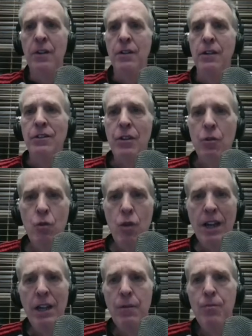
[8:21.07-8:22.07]
Let's see.
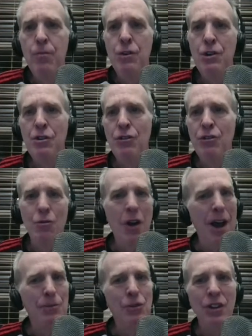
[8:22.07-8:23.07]
Record producer
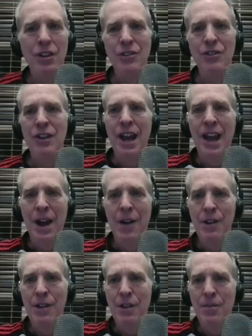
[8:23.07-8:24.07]
Rob says,
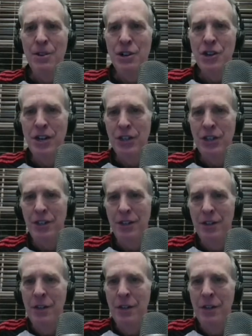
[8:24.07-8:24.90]
Harry the Magician.